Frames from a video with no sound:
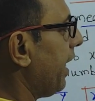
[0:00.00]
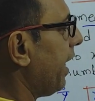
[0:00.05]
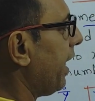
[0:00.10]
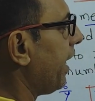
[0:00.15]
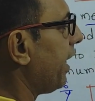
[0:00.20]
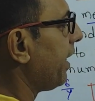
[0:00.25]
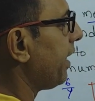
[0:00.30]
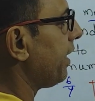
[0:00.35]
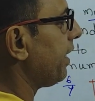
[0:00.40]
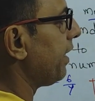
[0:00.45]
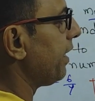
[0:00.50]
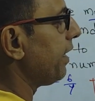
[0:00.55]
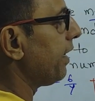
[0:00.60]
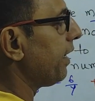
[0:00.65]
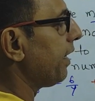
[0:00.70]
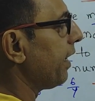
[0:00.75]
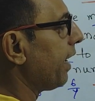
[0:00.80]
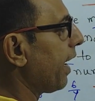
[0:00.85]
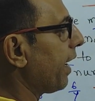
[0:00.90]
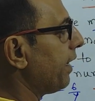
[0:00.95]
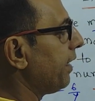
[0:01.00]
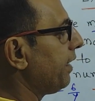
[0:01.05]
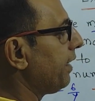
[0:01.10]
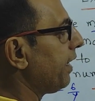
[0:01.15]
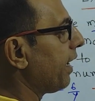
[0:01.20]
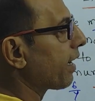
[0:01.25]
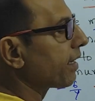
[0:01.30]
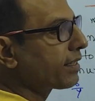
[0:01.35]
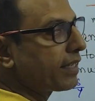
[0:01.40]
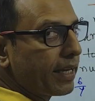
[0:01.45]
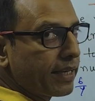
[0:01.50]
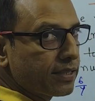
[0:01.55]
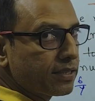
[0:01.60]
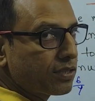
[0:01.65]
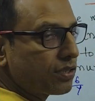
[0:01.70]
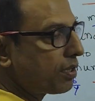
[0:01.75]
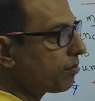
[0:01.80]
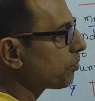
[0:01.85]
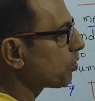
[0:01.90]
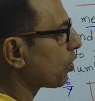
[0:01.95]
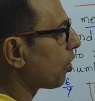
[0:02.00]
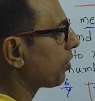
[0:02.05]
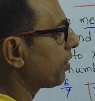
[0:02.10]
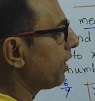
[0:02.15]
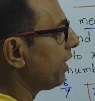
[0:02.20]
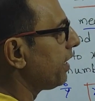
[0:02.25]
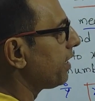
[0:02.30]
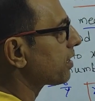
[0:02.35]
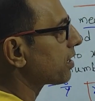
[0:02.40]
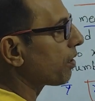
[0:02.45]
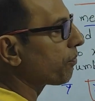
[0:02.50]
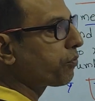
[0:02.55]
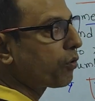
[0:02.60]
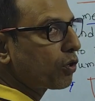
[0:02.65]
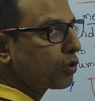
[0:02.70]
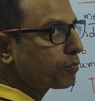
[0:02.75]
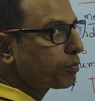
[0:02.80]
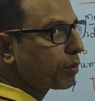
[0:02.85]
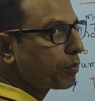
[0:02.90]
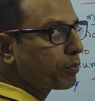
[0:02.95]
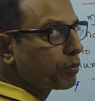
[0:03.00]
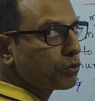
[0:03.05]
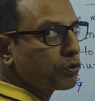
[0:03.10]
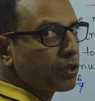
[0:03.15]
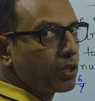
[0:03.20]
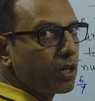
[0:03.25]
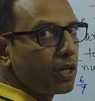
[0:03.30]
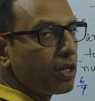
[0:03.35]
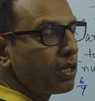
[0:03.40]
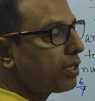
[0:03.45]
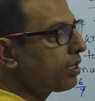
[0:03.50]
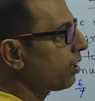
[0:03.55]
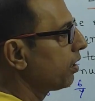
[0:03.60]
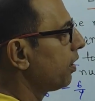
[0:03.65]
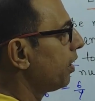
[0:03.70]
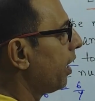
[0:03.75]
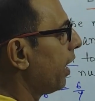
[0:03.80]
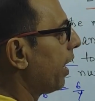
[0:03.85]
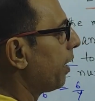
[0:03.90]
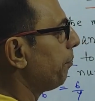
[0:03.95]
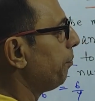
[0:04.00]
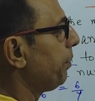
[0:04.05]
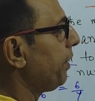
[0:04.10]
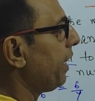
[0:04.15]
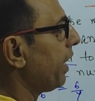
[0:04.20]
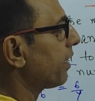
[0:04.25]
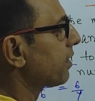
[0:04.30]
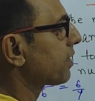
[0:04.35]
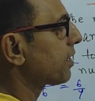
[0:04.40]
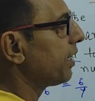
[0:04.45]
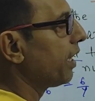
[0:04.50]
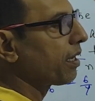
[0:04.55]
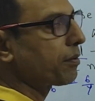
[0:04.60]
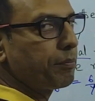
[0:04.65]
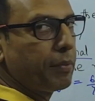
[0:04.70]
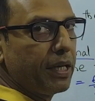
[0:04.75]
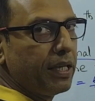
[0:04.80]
a and d are the extremes, or d is the fourth proportional and b and c are